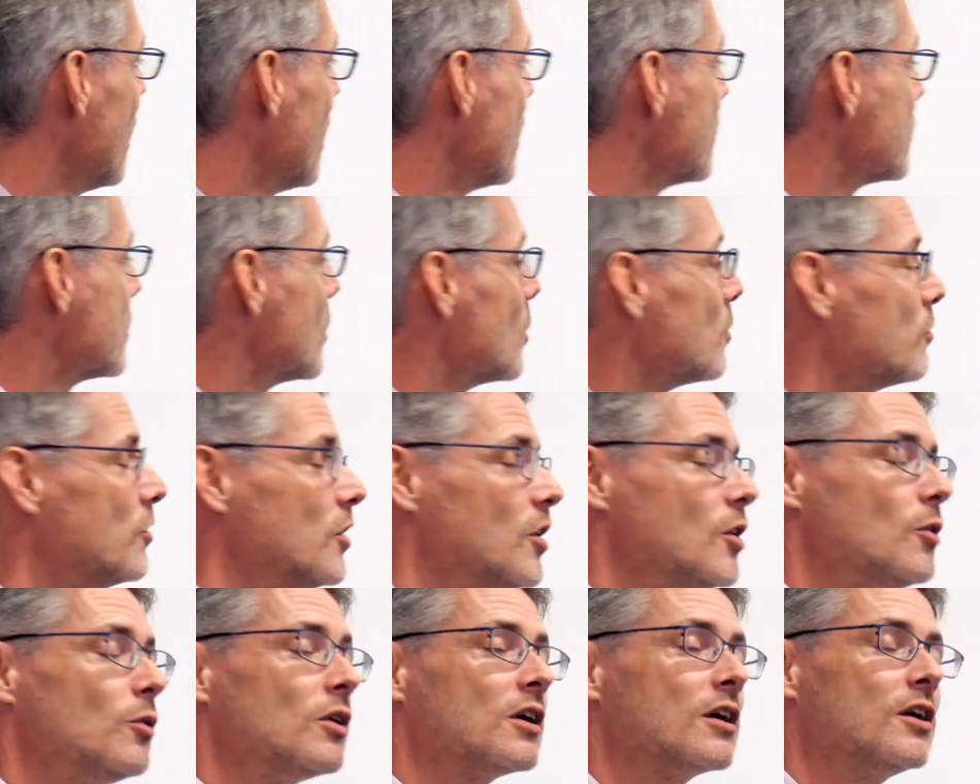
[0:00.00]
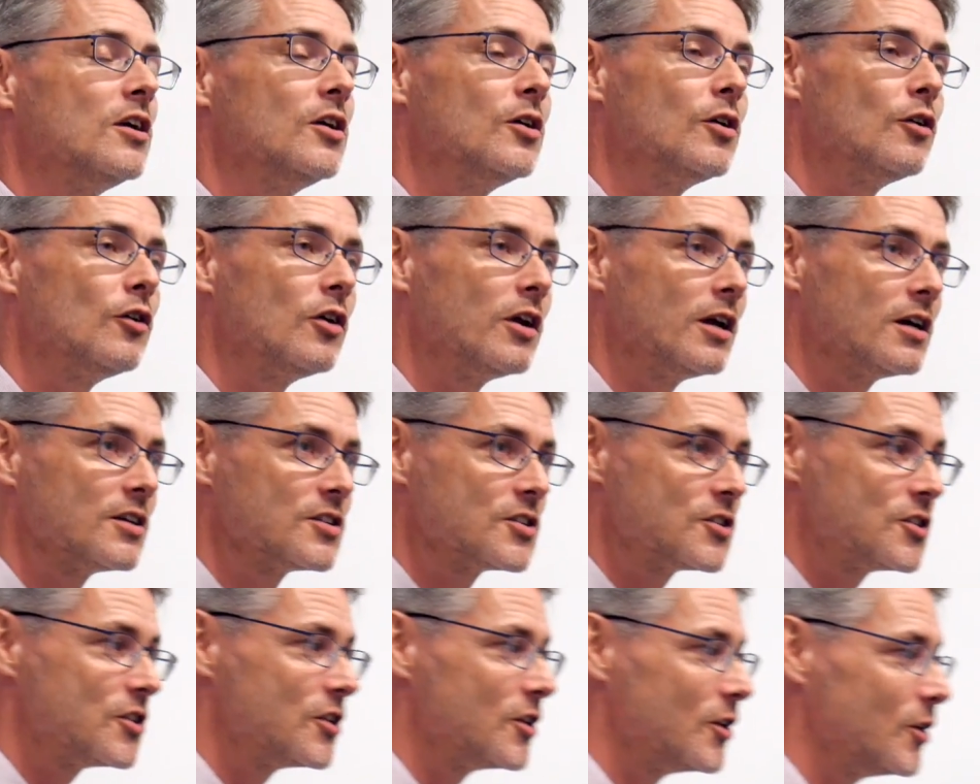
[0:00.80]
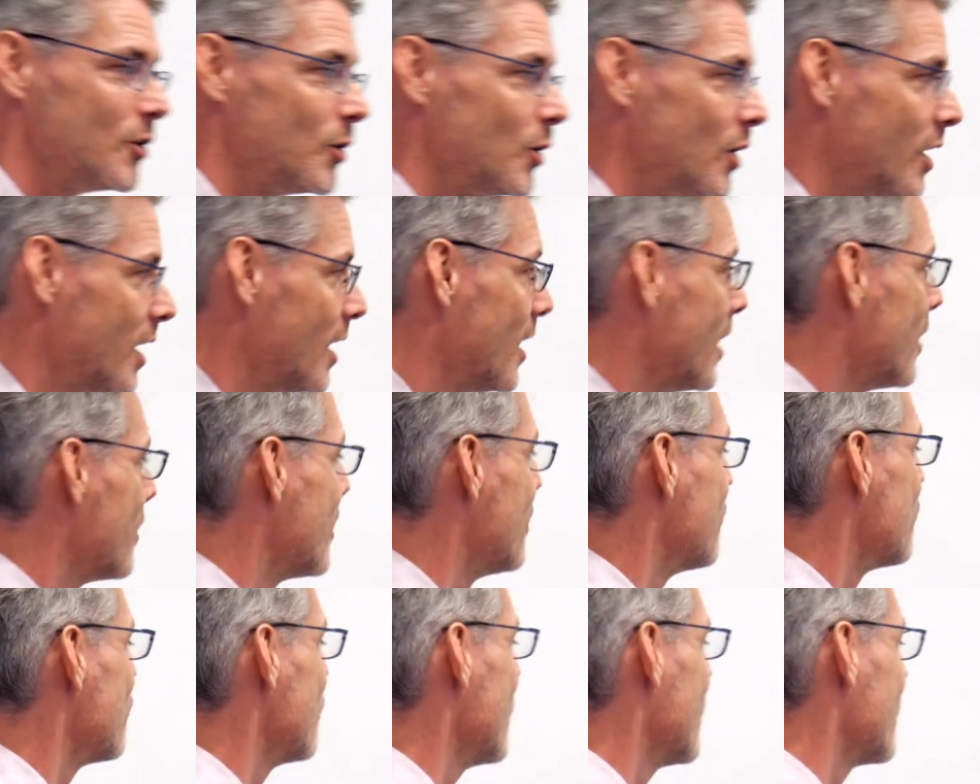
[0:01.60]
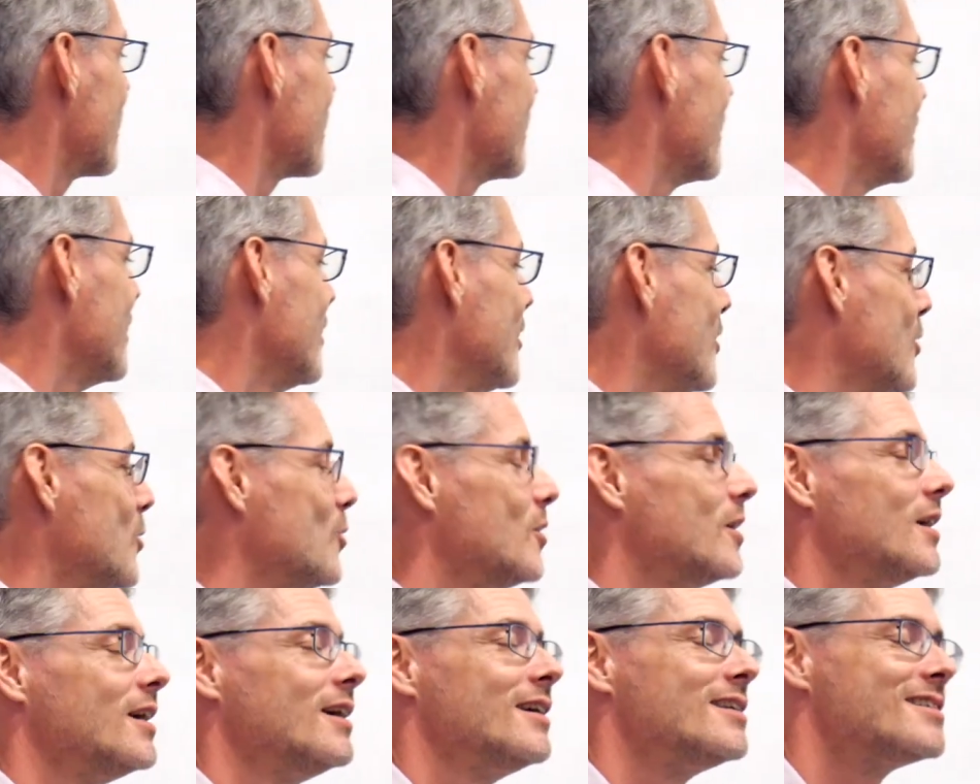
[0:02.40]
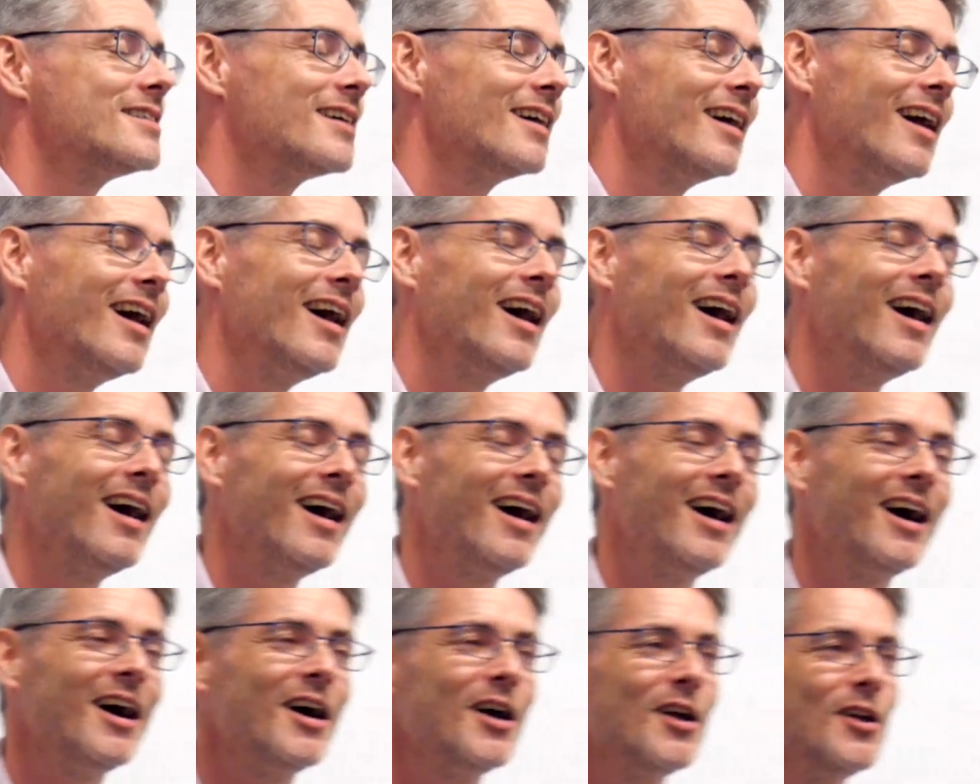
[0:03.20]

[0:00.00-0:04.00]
So if you are curious too, then frankly you need a